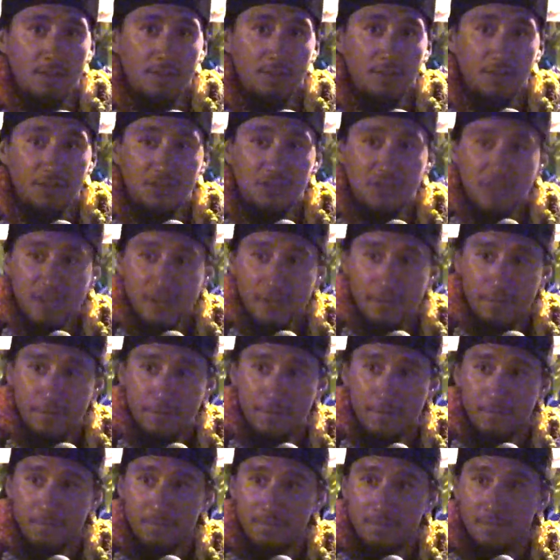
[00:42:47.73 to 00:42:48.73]
The chief
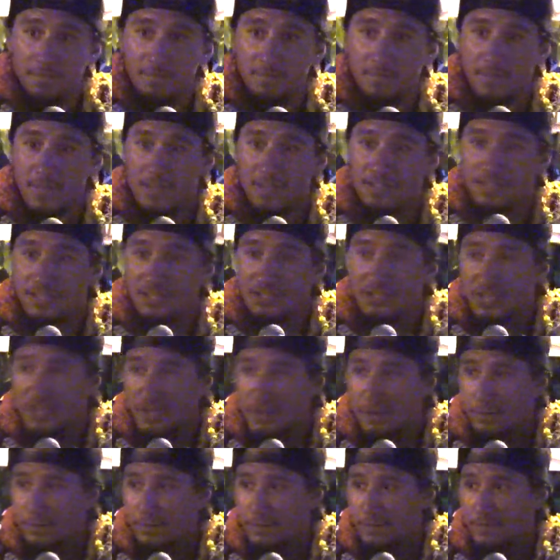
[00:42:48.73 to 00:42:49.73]
is the
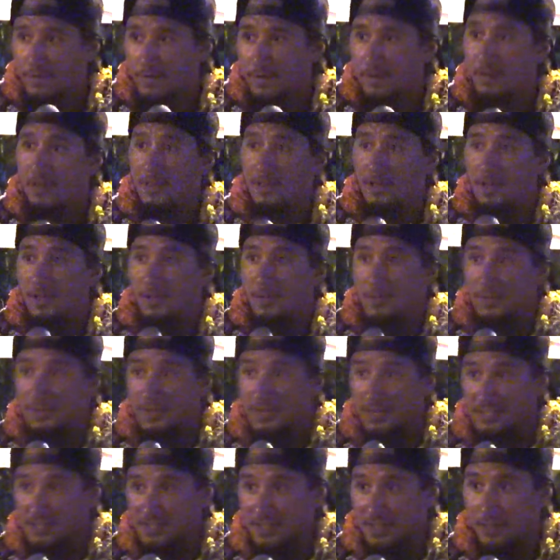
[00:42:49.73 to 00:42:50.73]
chief
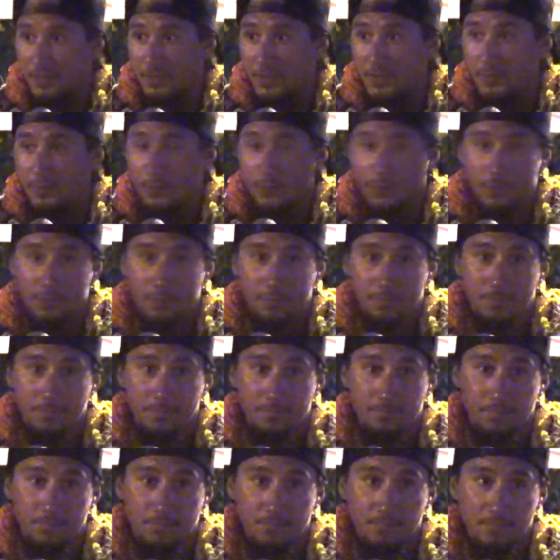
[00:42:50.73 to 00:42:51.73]
because of the people,
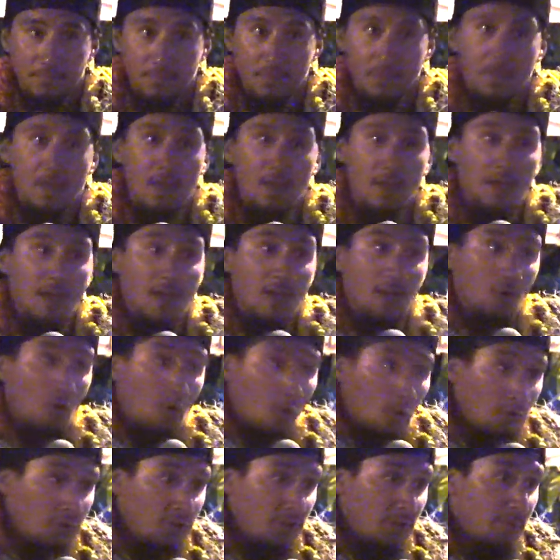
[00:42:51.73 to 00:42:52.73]
and
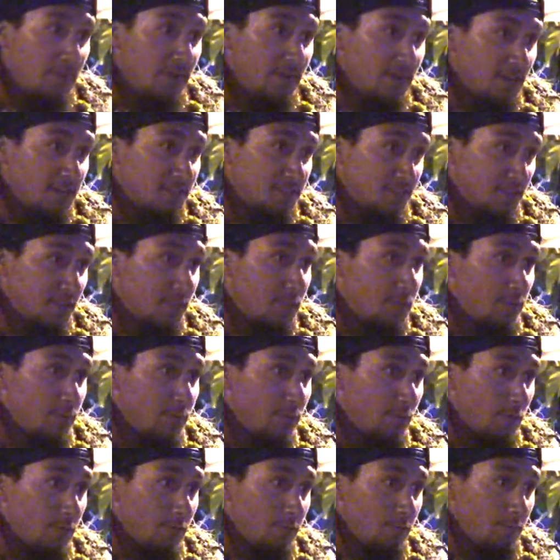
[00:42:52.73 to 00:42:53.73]
only because of the
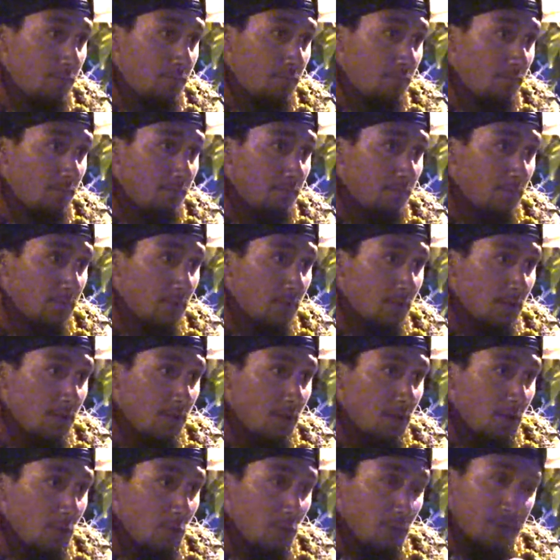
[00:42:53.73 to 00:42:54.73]
people.
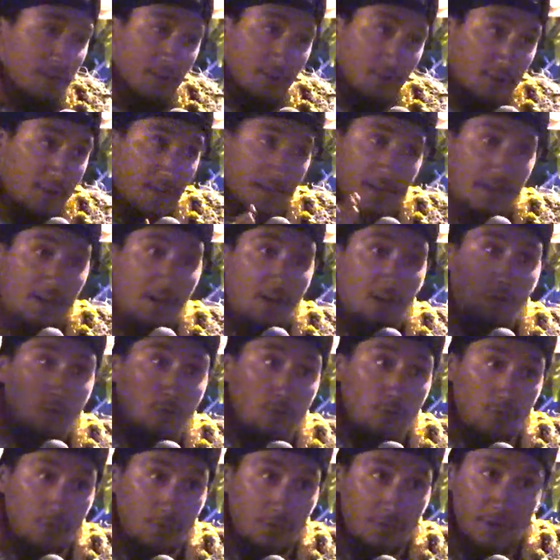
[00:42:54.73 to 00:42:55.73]
We can look at
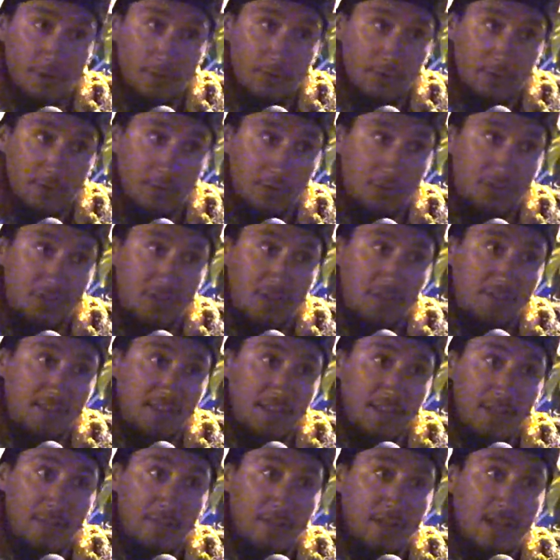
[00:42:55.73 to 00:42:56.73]
Ka'u. There were, there were chiefs
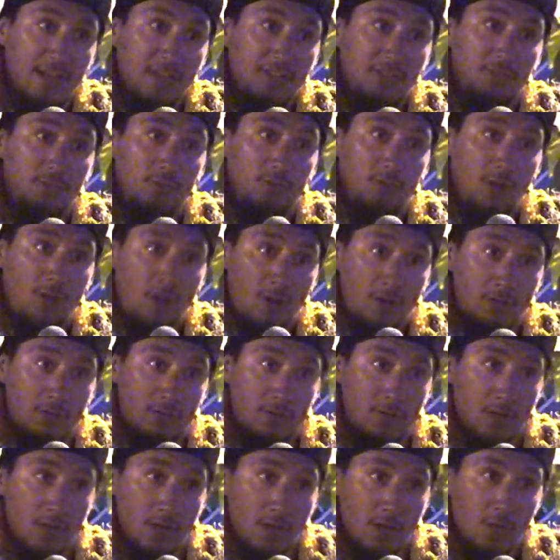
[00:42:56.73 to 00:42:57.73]
that never last too long
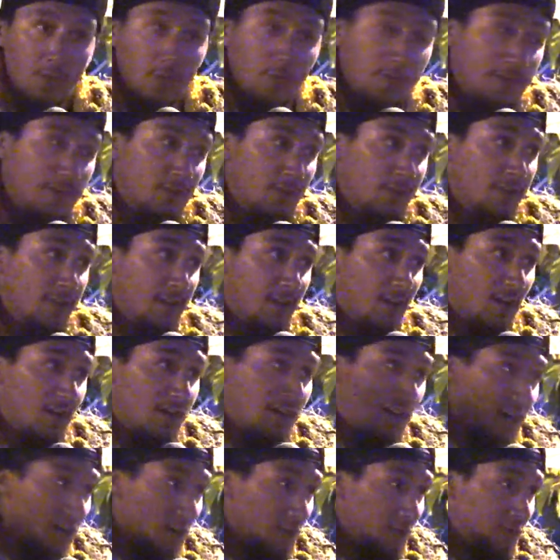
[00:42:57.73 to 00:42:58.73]
we can look at
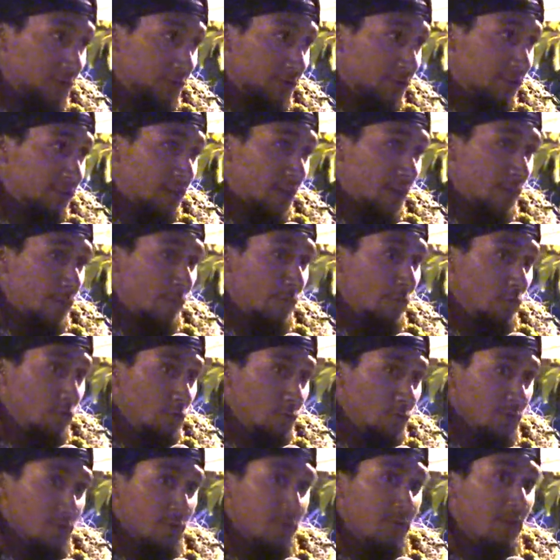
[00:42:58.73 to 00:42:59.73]
Hakau during the time of
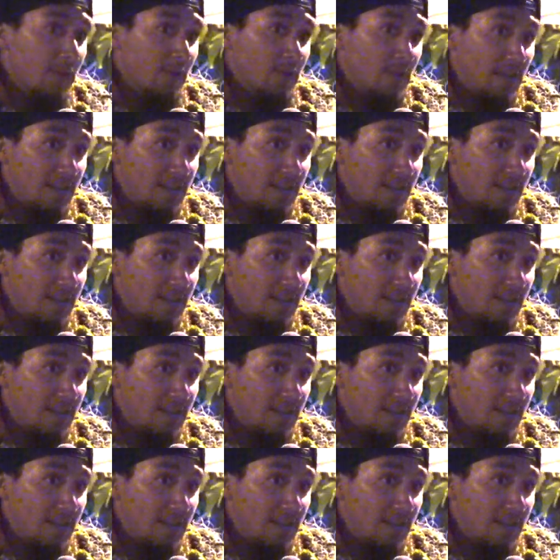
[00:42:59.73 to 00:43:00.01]
Umi, who never